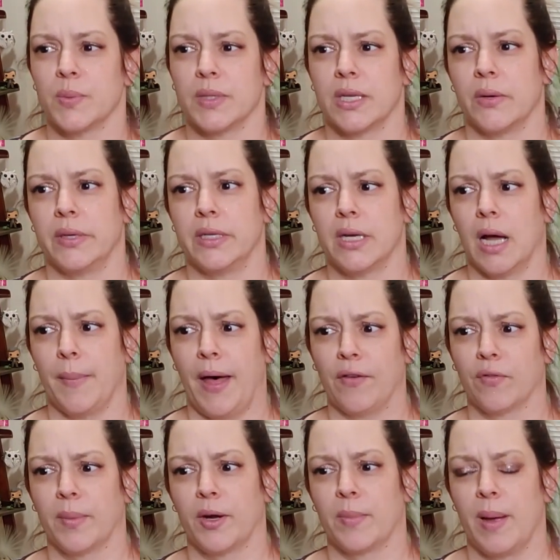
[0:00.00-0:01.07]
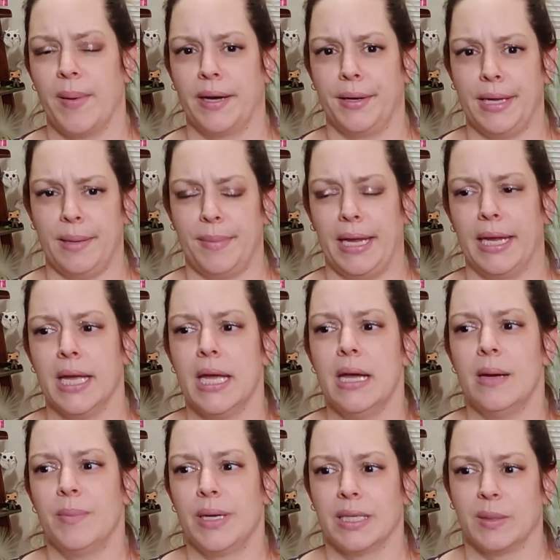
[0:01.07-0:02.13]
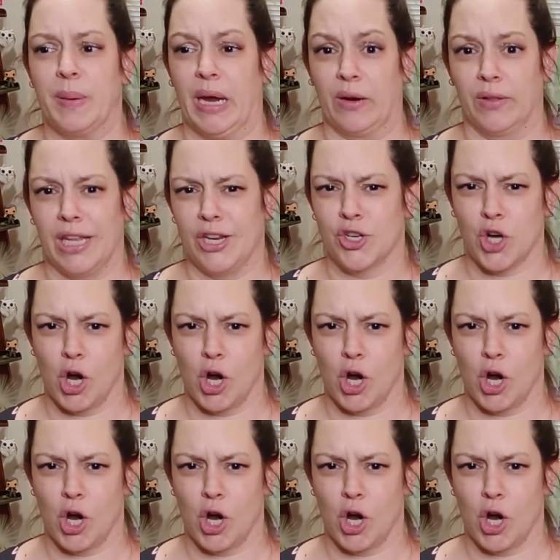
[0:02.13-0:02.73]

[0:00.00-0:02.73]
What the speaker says: was going to come out from under my bed and eat me because apparently